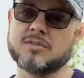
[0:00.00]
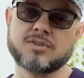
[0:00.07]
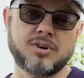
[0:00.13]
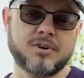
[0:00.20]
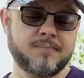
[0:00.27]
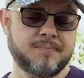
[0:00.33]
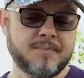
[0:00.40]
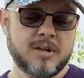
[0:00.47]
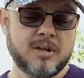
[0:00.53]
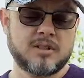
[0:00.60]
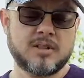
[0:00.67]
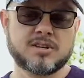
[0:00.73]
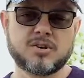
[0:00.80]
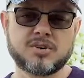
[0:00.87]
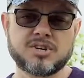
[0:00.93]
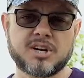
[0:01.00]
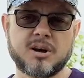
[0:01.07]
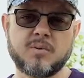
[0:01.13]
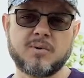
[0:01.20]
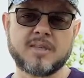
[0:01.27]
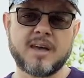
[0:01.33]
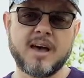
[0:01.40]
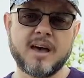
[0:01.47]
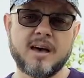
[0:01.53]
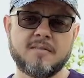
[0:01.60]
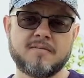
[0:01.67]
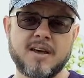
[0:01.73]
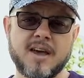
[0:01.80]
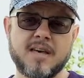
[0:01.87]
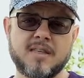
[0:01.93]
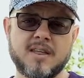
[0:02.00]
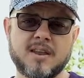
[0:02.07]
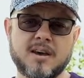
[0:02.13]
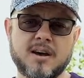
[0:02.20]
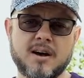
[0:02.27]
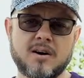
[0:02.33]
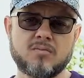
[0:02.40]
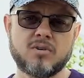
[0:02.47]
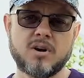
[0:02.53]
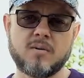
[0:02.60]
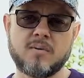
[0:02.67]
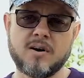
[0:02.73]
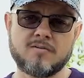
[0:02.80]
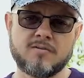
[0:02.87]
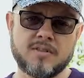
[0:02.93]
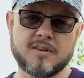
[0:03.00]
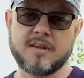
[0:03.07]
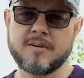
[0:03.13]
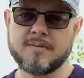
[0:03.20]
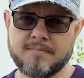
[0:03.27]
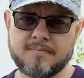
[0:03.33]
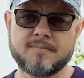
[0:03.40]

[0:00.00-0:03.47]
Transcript: So let's go check out what they have and then run around for the day.